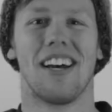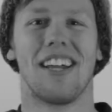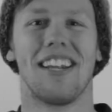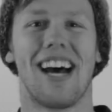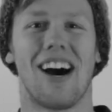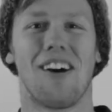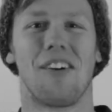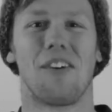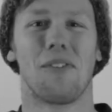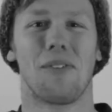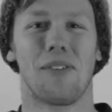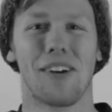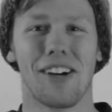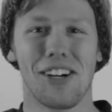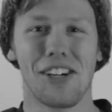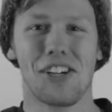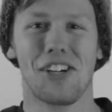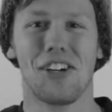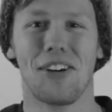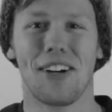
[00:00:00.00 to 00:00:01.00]
Now, when
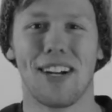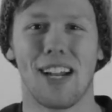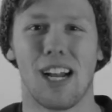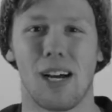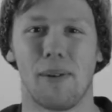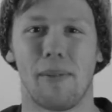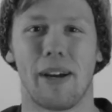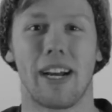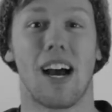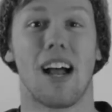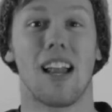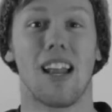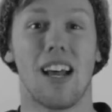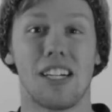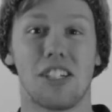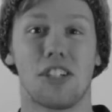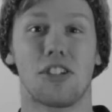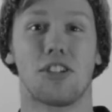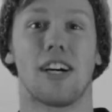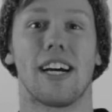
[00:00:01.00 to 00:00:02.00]
I shoot climbing, I
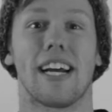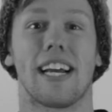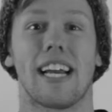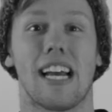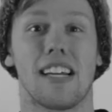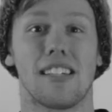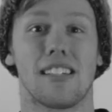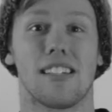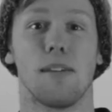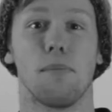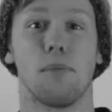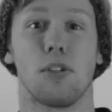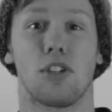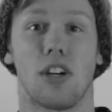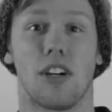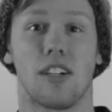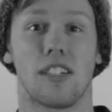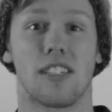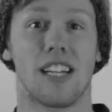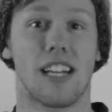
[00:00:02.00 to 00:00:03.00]
like to try and get some
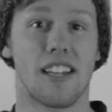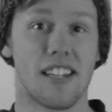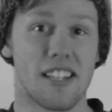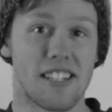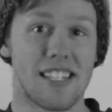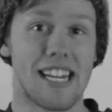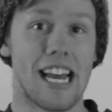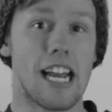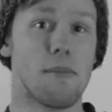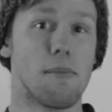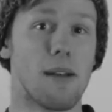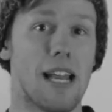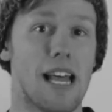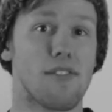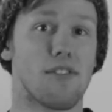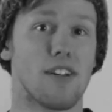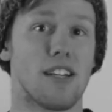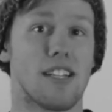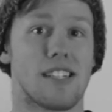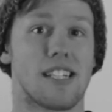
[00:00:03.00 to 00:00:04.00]
shots at the same
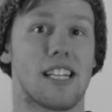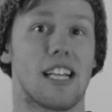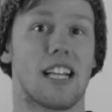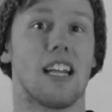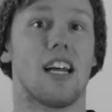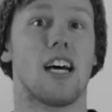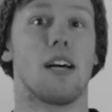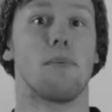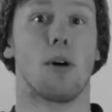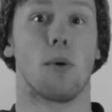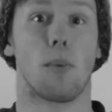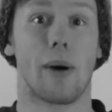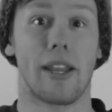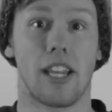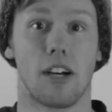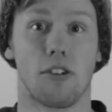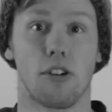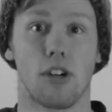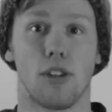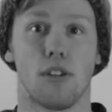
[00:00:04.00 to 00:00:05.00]
level as the climber when
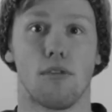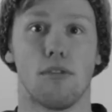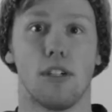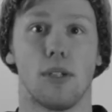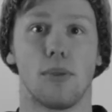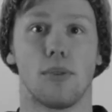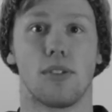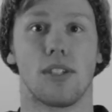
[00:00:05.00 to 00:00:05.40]
they're on the route.